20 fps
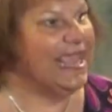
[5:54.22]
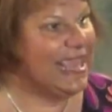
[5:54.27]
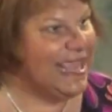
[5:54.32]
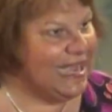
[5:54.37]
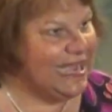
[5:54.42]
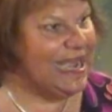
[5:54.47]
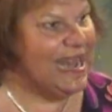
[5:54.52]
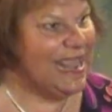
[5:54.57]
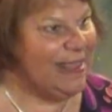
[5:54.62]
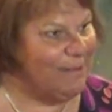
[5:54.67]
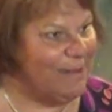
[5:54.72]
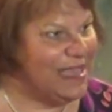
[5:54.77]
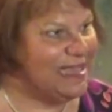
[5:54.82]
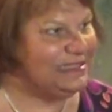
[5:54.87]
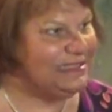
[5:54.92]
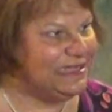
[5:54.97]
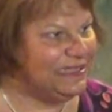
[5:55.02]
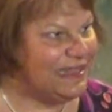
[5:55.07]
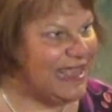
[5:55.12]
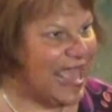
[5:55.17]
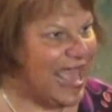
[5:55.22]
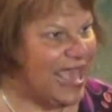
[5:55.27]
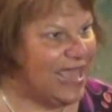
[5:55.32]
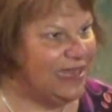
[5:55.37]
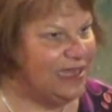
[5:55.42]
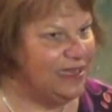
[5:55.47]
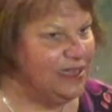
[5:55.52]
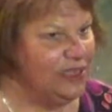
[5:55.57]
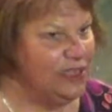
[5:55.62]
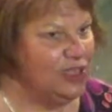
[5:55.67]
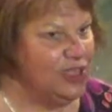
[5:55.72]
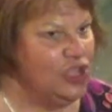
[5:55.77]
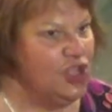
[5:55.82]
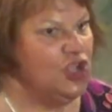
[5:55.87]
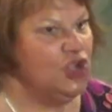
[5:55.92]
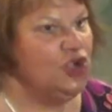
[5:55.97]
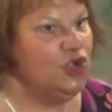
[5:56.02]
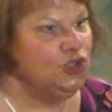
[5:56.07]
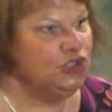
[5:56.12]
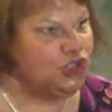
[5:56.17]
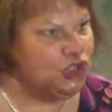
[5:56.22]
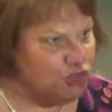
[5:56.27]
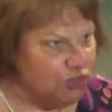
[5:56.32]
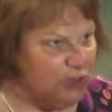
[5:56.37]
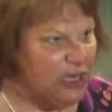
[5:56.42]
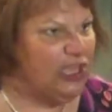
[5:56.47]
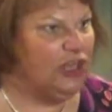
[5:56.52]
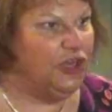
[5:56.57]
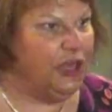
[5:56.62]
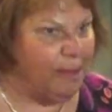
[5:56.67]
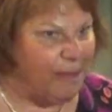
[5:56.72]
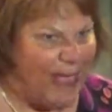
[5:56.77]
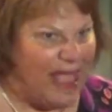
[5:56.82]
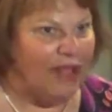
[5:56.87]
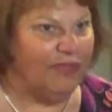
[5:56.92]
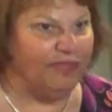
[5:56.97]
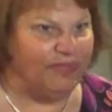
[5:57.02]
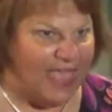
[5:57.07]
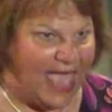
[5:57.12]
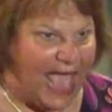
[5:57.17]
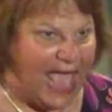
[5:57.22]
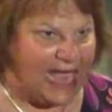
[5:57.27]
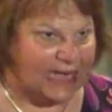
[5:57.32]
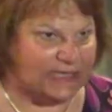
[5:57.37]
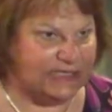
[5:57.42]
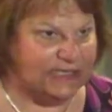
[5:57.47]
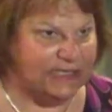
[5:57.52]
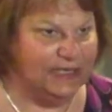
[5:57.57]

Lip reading: I get an amen to that? Amen. Who's thrilled about that?